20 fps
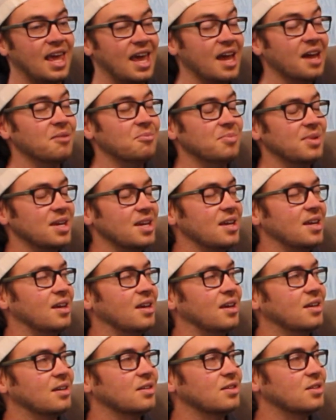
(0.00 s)
can
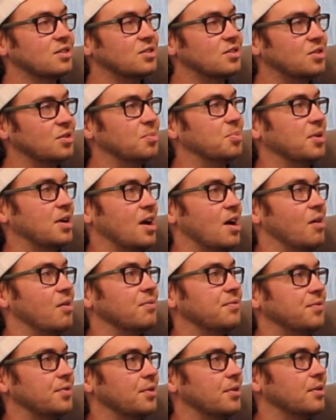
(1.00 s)
be super
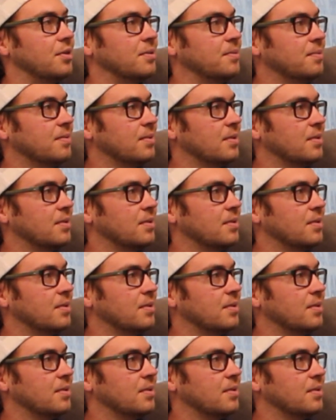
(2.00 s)
helpful.